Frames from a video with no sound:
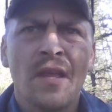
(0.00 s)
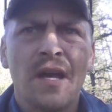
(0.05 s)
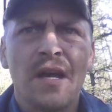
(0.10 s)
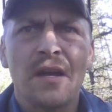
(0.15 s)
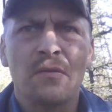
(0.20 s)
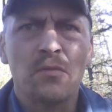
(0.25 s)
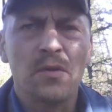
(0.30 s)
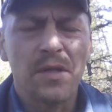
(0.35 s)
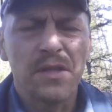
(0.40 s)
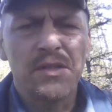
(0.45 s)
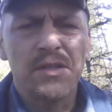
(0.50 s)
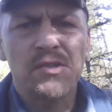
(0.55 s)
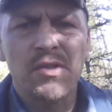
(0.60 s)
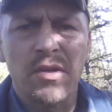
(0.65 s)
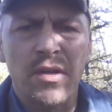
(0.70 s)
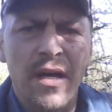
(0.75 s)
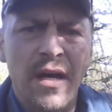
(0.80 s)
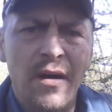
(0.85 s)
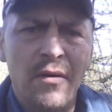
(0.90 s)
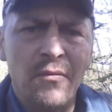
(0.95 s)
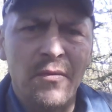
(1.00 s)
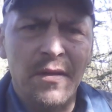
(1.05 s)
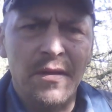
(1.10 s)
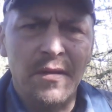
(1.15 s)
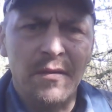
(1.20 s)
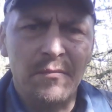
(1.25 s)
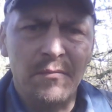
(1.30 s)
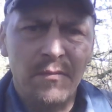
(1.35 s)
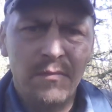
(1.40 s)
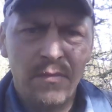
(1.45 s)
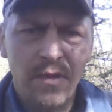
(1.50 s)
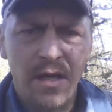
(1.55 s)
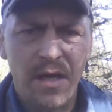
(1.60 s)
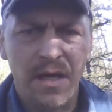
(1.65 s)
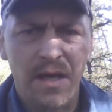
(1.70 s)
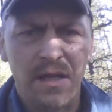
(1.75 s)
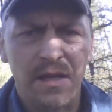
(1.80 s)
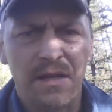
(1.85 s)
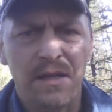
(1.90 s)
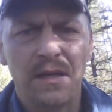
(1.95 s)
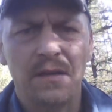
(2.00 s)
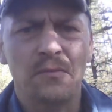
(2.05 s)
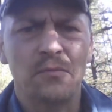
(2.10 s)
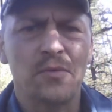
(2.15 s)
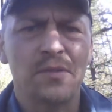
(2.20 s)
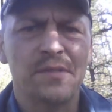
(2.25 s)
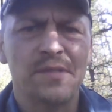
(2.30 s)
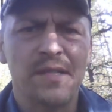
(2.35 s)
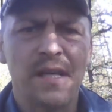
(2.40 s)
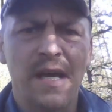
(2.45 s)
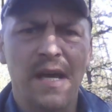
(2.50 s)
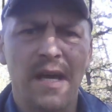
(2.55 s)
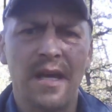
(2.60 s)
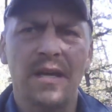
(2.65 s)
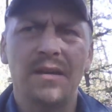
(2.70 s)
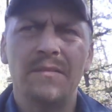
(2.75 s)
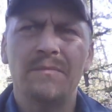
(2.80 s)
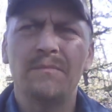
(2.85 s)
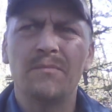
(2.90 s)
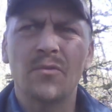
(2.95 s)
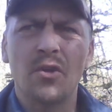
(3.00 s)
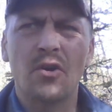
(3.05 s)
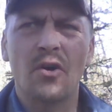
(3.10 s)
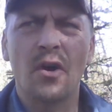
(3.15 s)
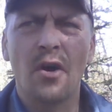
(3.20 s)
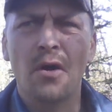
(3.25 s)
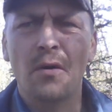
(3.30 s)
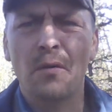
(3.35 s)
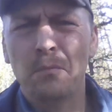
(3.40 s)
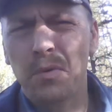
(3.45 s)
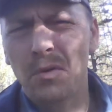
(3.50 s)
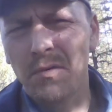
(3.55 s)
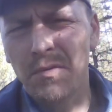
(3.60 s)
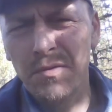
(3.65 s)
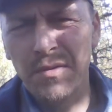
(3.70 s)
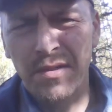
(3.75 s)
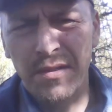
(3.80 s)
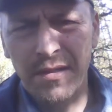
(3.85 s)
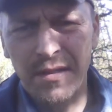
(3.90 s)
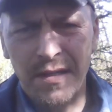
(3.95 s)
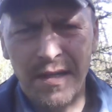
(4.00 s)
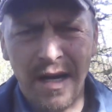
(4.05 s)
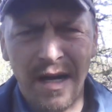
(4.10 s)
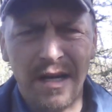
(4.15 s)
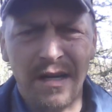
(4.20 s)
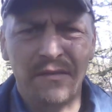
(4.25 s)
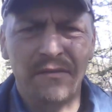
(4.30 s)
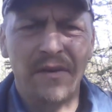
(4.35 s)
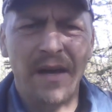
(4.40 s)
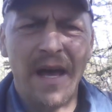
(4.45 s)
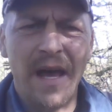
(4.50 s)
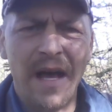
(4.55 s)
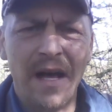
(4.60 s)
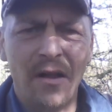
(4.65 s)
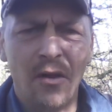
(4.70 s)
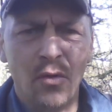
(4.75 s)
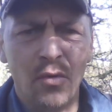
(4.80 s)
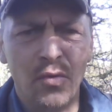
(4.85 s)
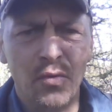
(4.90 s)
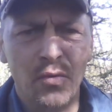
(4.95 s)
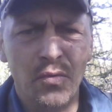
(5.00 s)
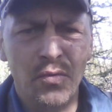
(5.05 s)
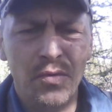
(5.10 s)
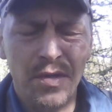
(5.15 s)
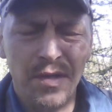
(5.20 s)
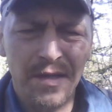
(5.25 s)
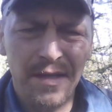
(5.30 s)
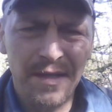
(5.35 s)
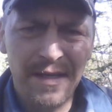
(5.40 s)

it really stood out with him and it was a garbled kind of owl hoot